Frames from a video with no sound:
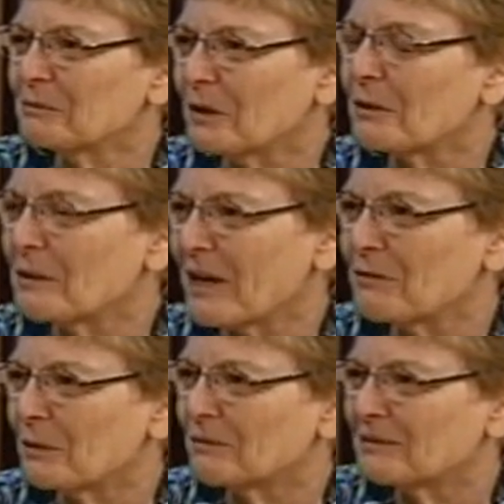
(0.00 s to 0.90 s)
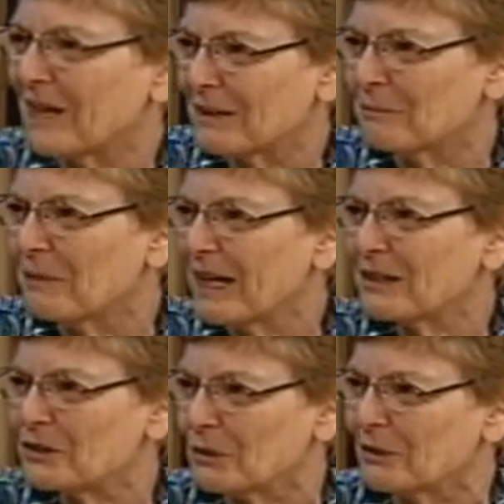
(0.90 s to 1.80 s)
Or have you gotten
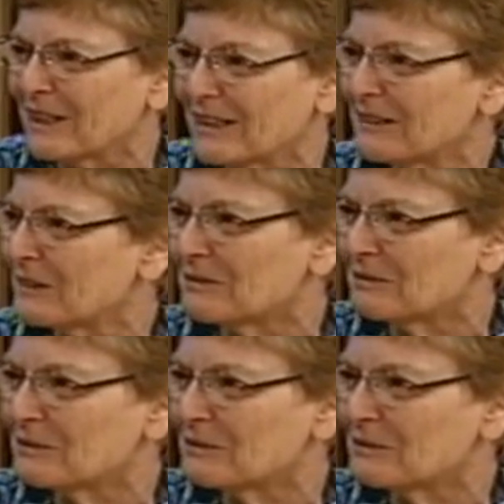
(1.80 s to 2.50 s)
back to, like, you